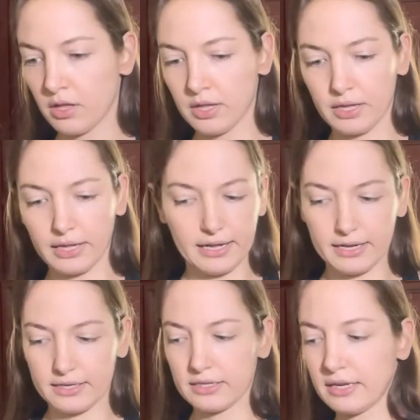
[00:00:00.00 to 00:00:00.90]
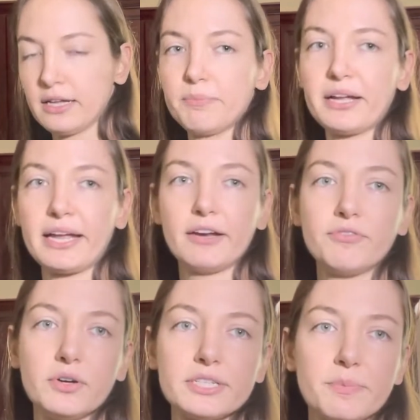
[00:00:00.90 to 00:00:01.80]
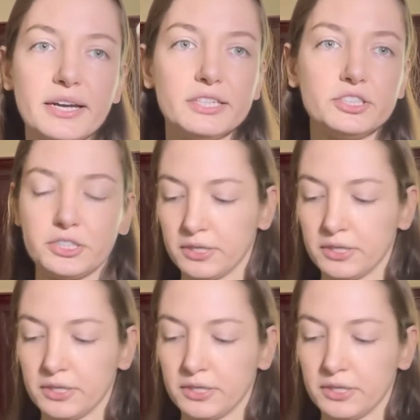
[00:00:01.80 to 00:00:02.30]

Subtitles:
and a big handful of spinach.